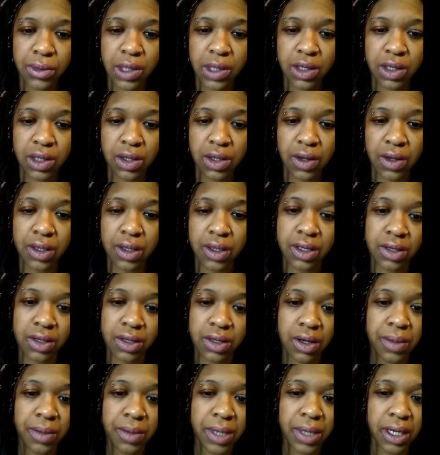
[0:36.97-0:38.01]
So this is
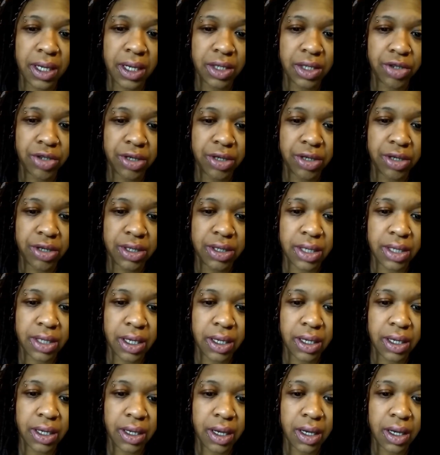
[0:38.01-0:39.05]
going to be interesting
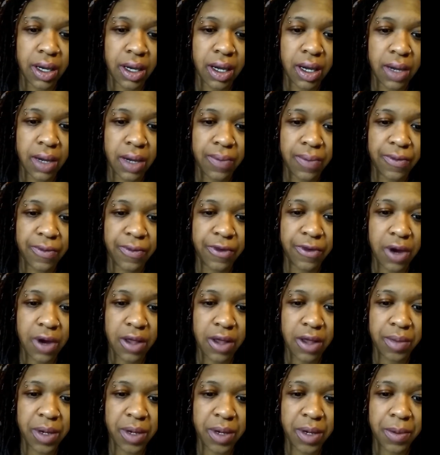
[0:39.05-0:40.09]
for all
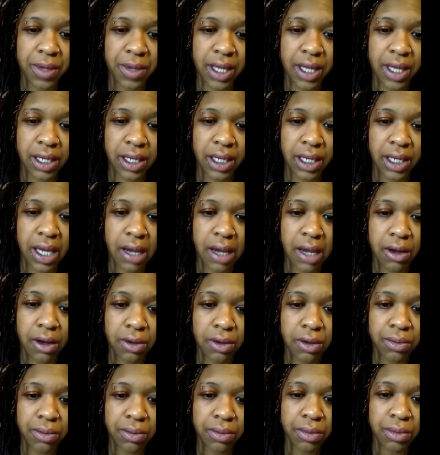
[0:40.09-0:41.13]
the people that need
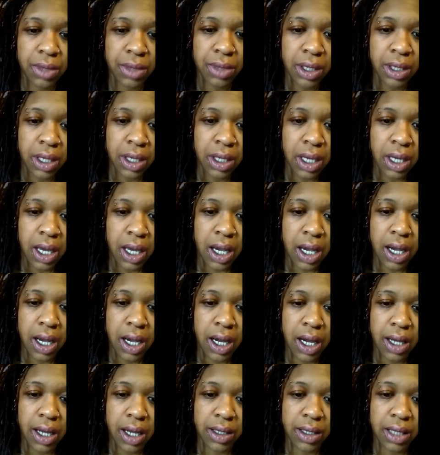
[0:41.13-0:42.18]
help.
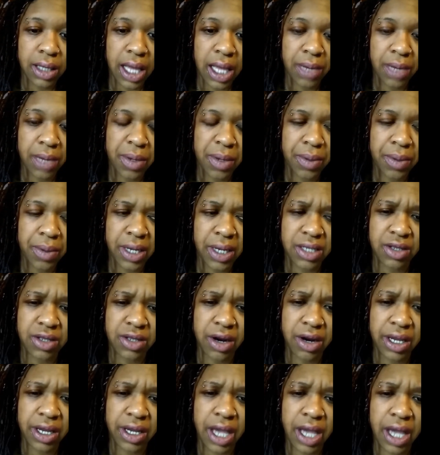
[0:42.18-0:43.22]
A lot of people that's
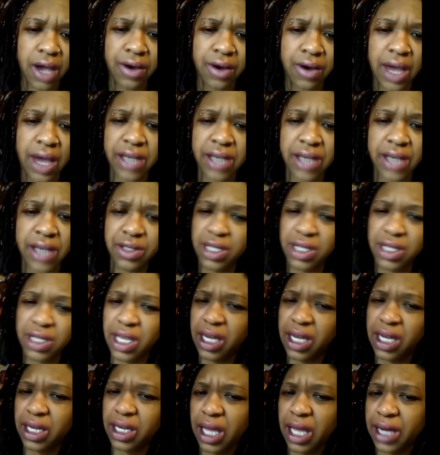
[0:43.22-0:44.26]
starting out. I used to get
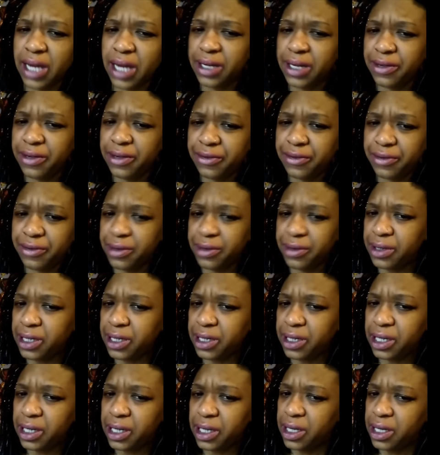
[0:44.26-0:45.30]
a lot of
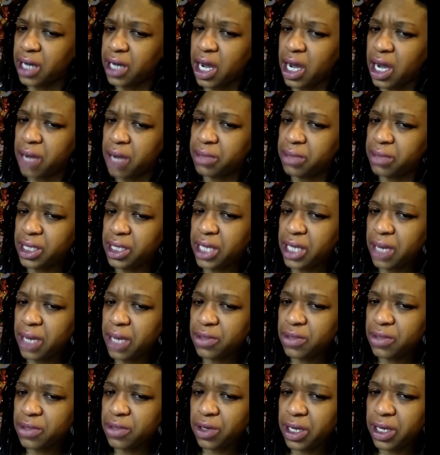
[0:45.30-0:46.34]

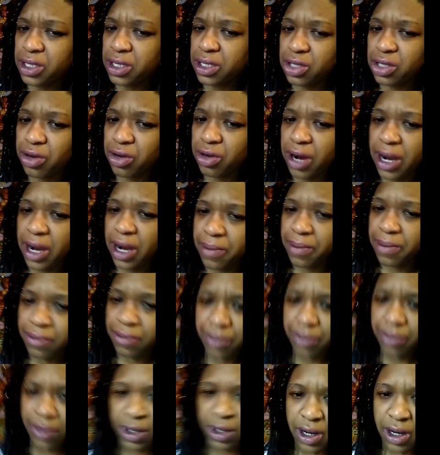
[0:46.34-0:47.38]
DMs on Instagram
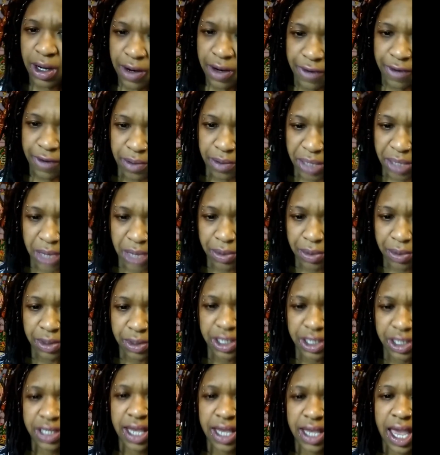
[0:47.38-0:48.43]
from people
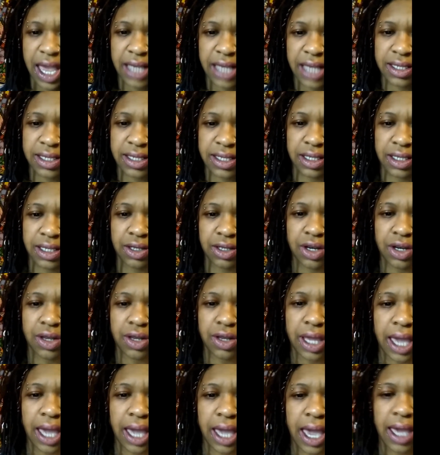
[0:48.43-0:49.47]
just asking,
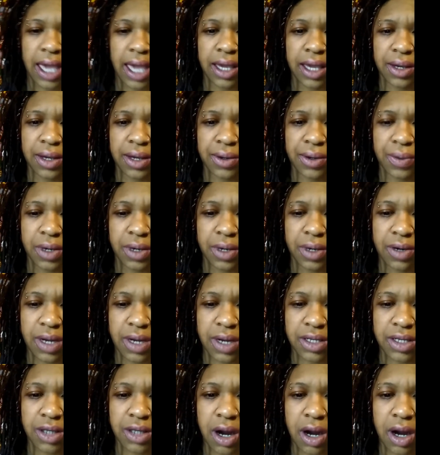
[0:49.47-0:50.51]
like, hey, where do I
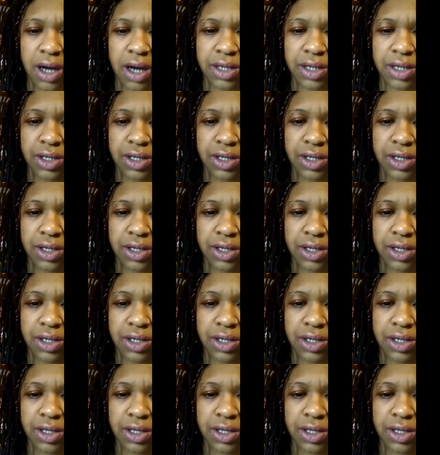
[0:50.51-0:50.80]
start?